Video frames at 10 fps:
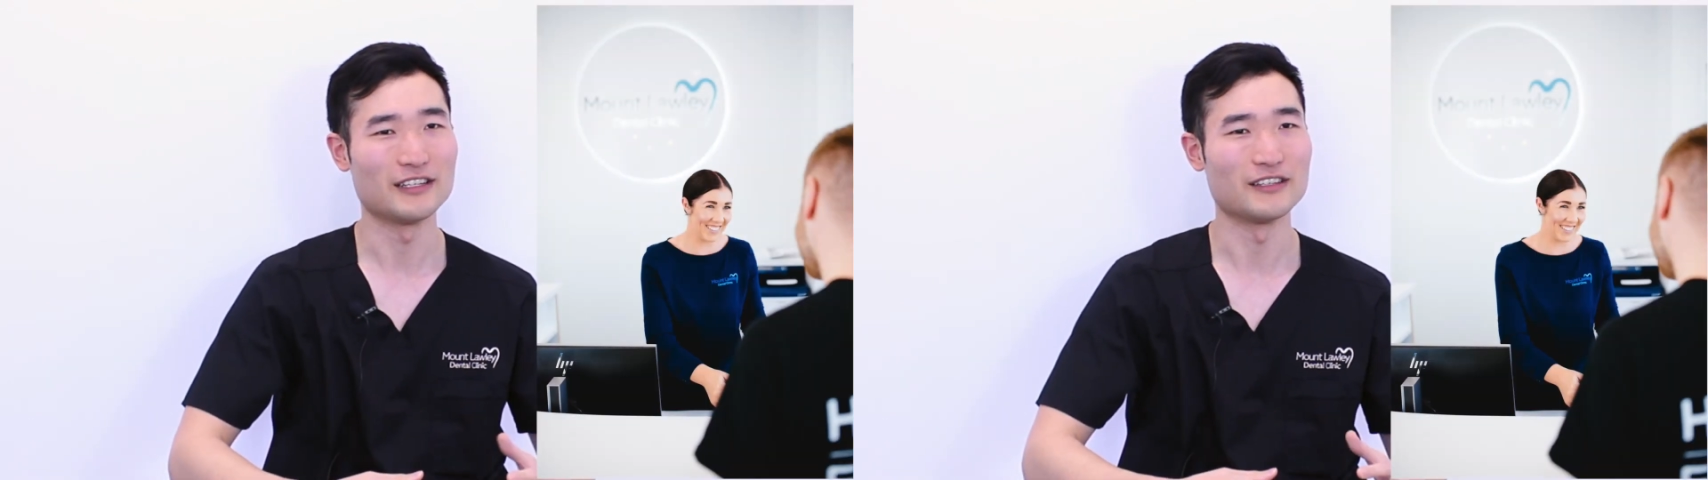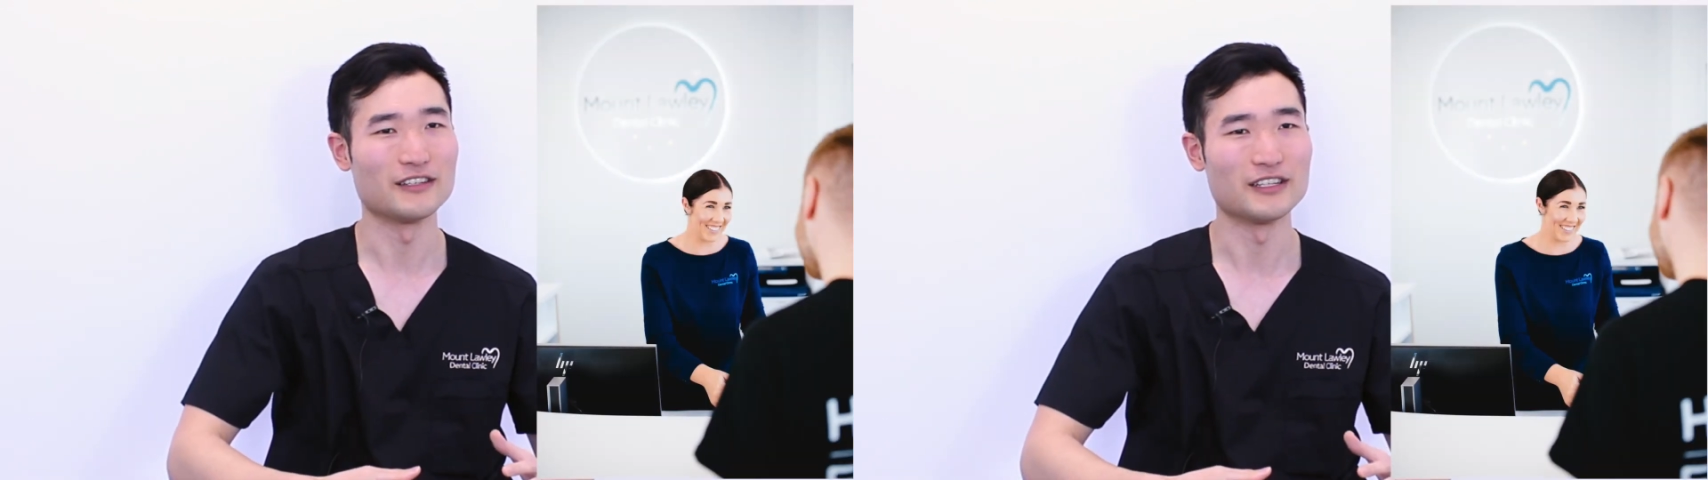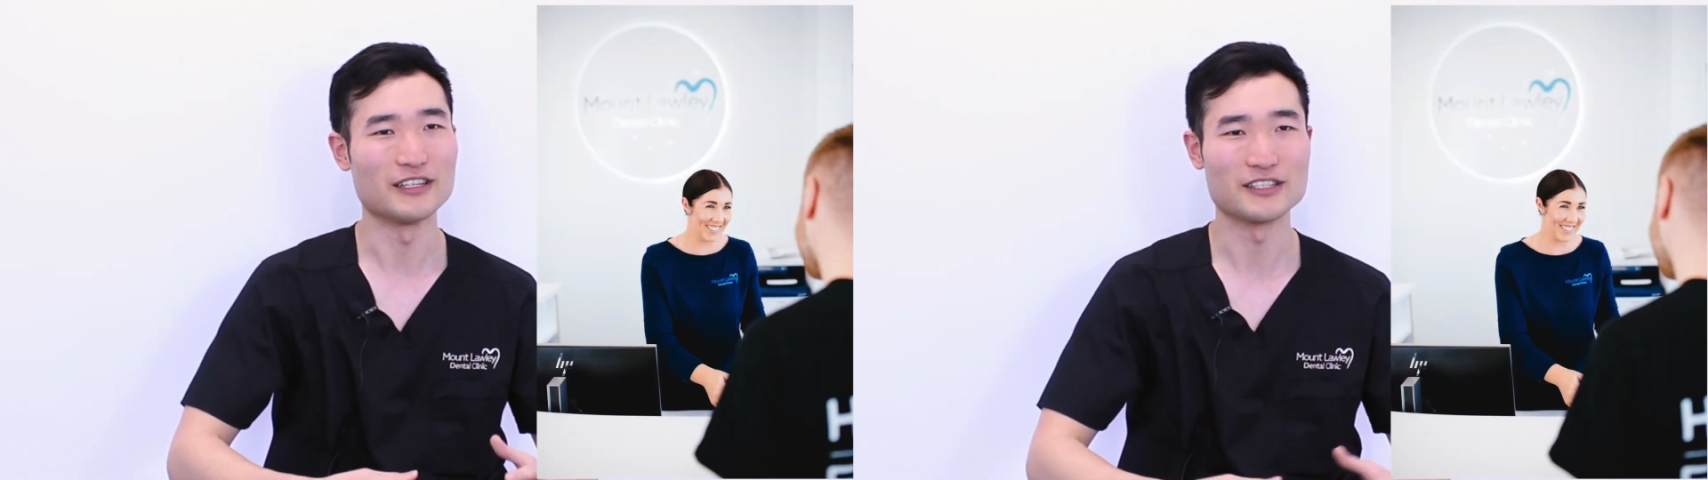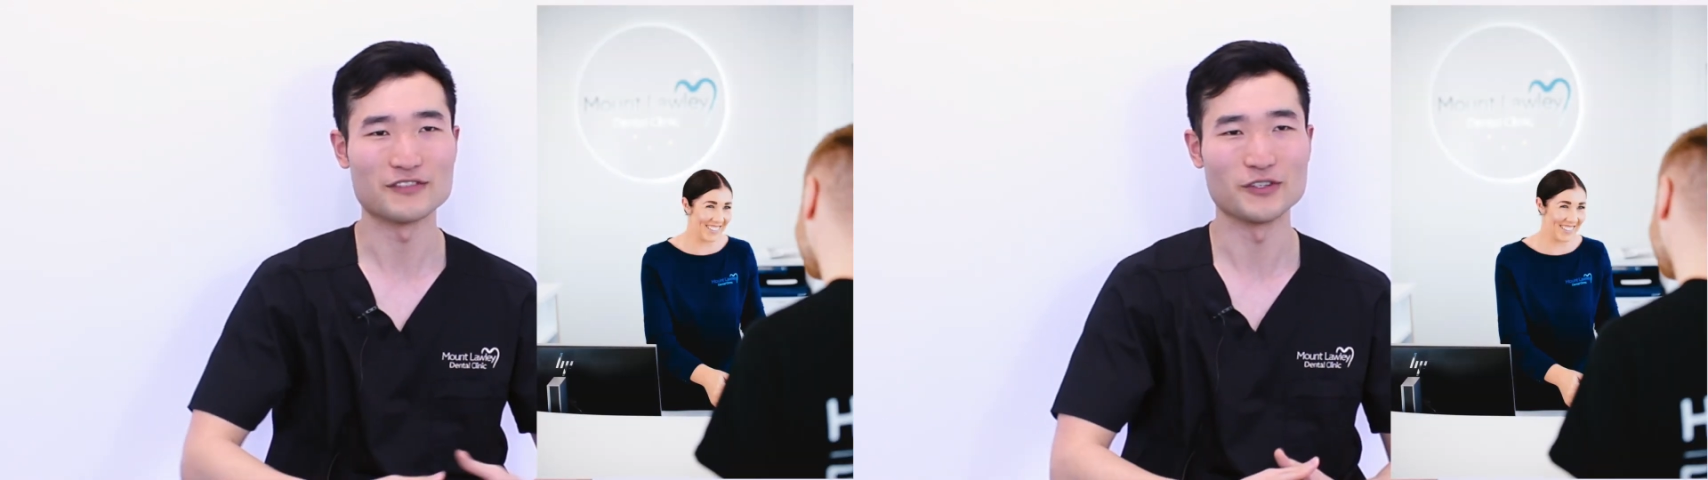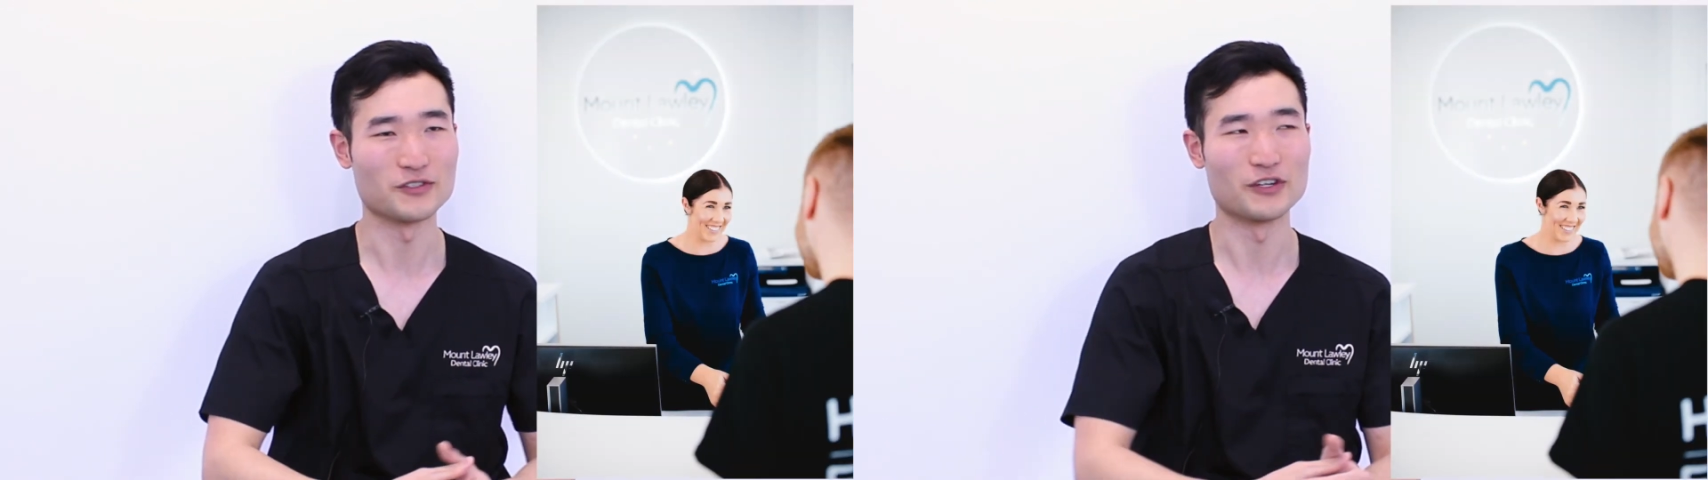it
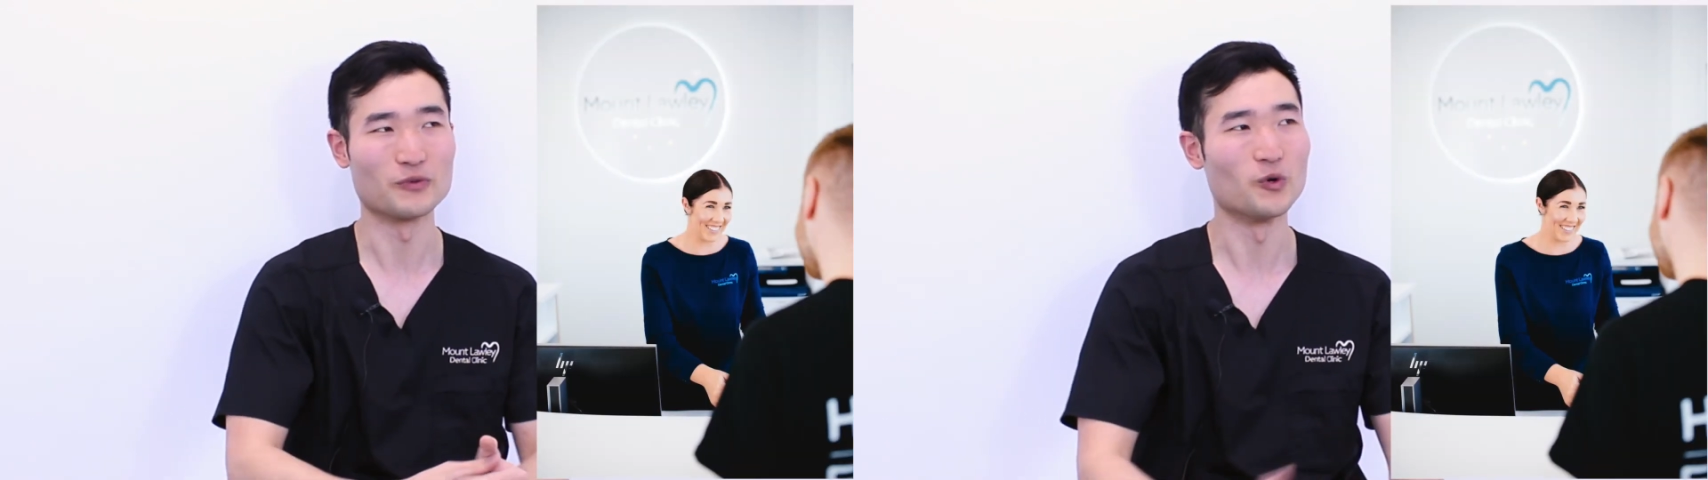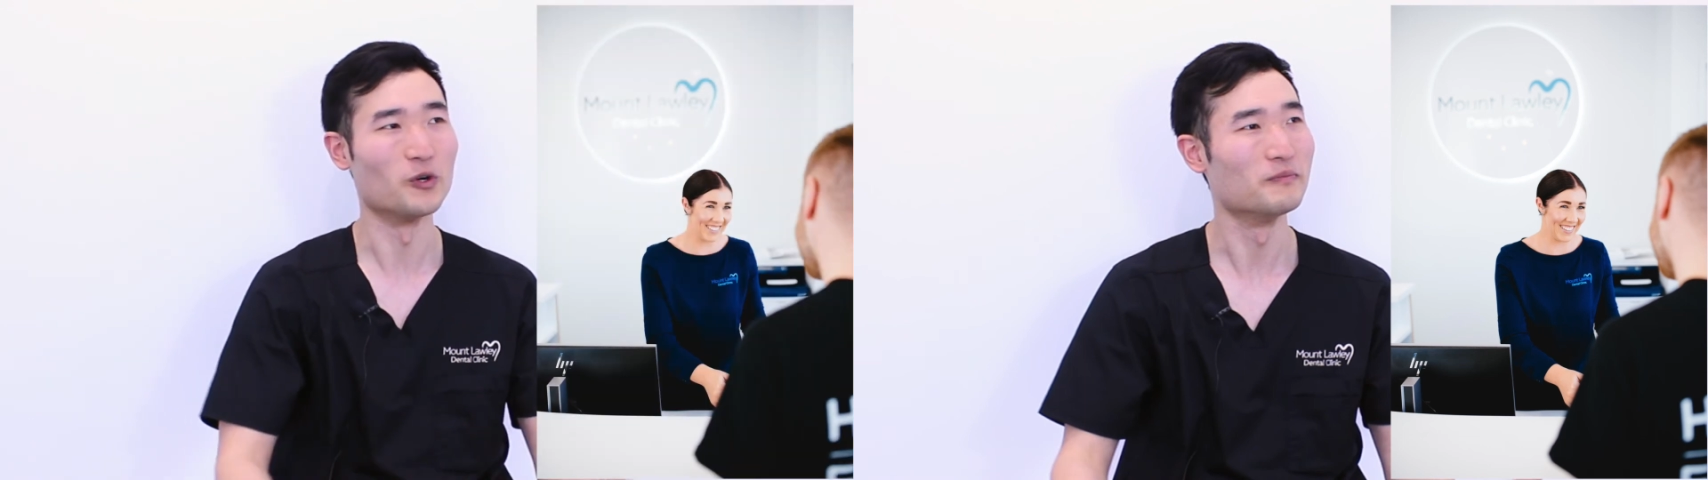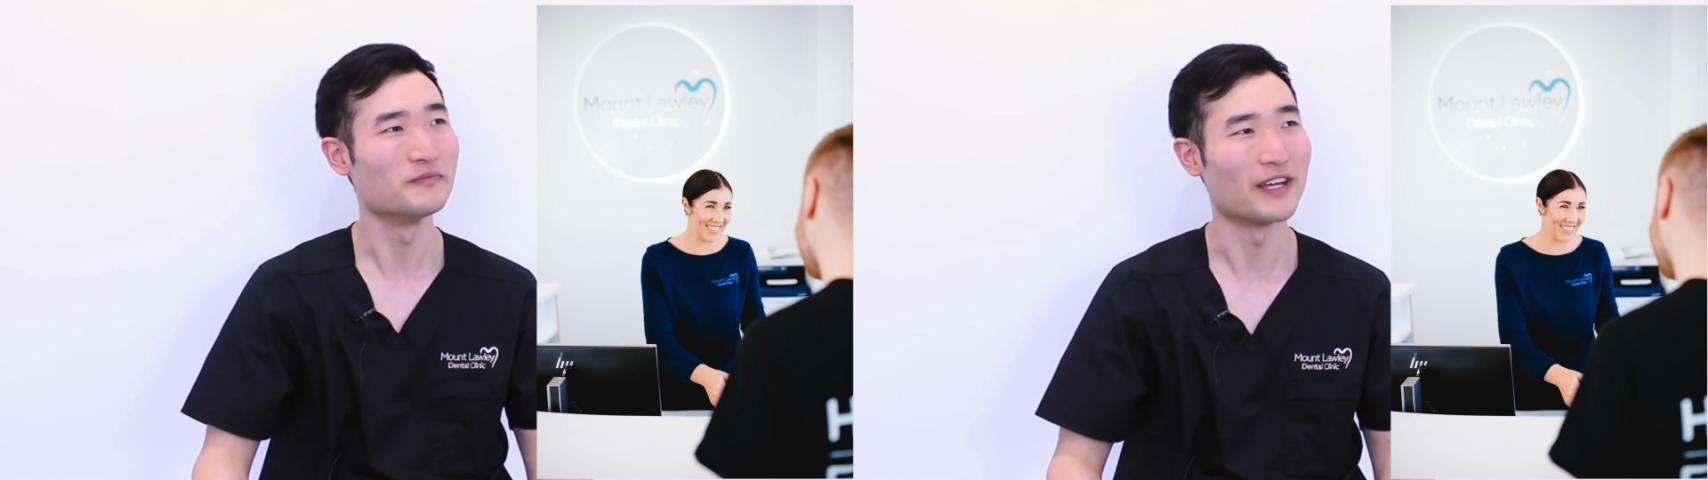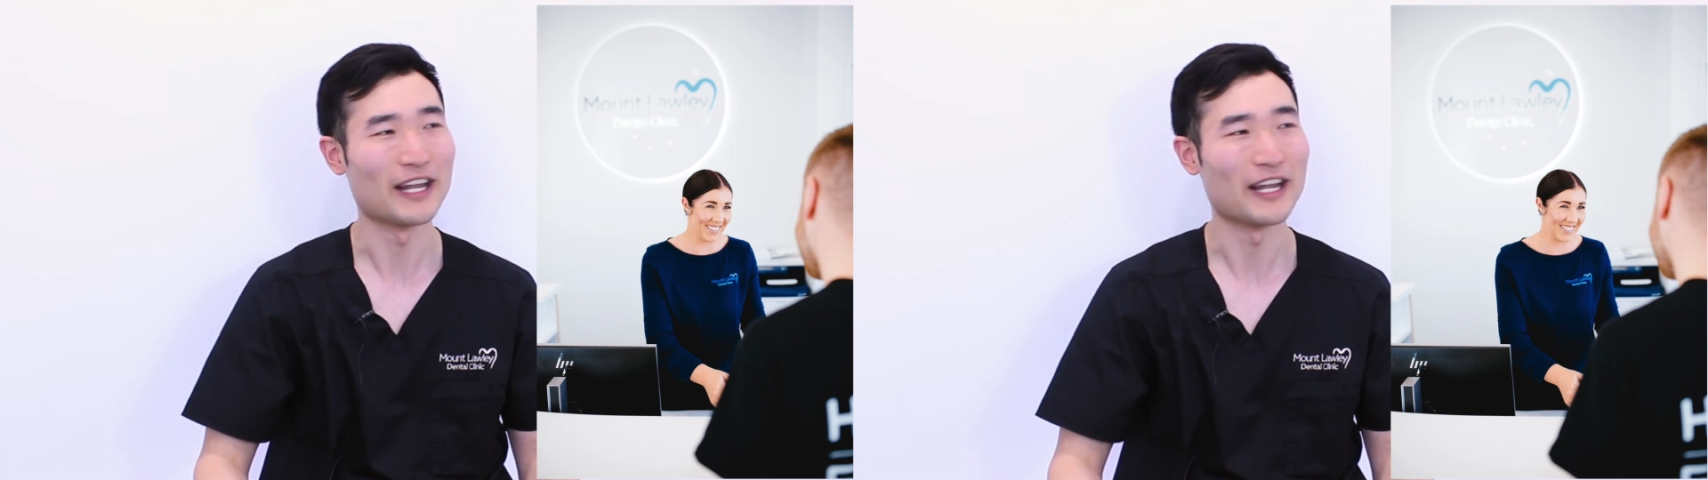just feels very warm,